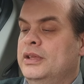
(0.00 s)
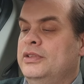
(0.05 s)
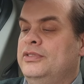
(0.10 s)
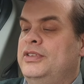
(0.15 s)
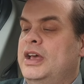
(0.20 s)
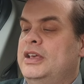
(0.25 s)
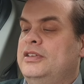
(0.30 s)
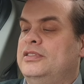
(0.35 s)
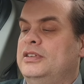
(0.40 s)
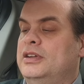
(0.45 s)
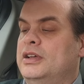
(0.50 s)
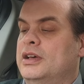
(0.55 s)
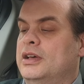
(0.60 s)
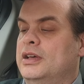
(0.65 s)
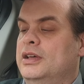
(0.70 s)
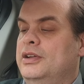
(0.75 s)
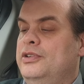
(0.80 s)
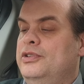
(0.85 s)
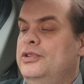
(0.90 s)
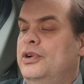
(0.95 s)
Tesla,
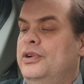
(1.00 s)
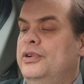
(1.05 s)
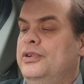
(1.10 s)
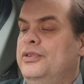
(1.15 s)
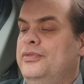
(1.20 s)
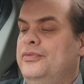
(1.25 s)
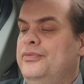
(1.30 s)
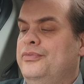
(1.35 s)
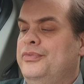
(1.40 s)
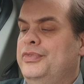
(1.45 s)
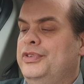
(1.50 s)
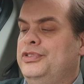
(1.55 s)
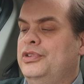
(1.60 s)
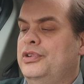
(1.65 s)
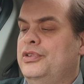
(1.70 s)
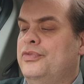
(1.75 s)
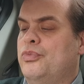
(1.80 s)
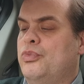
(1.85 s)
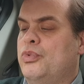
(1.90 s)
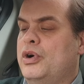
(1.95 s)
not the
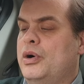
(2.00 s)
sort of